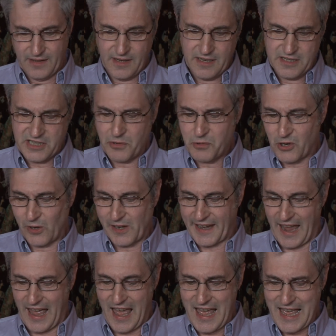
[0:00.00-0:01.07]
So-called
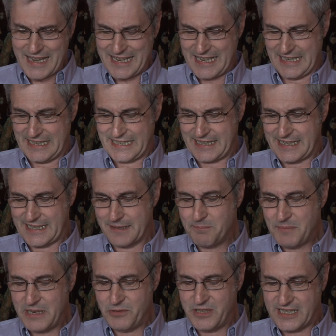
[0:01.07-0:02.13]
artists and
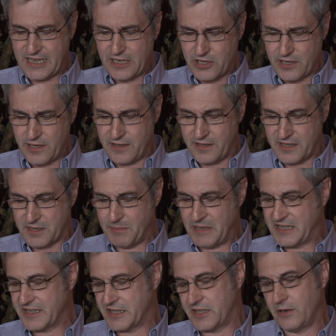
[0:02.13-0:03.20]
musicians,
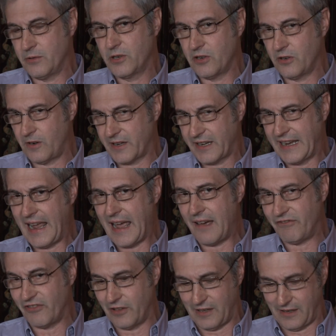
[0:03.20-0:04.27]
Mr. So-called
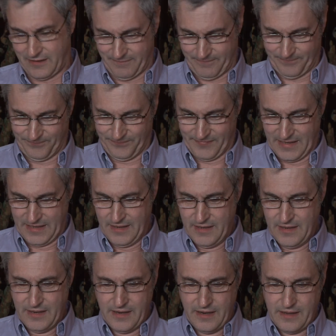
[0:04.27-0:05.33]
Cavill.
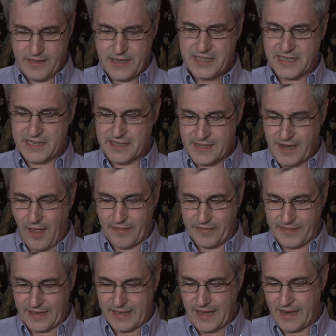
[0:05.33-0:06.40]
This is
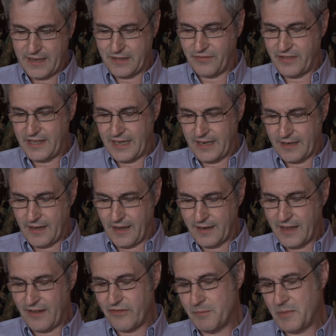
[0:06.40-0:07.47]
not the kind of thing our
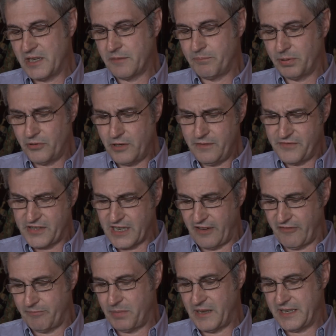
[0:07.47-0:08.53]
government approves
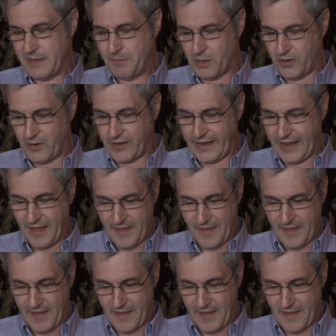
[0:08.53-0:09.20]
of, buddy boy.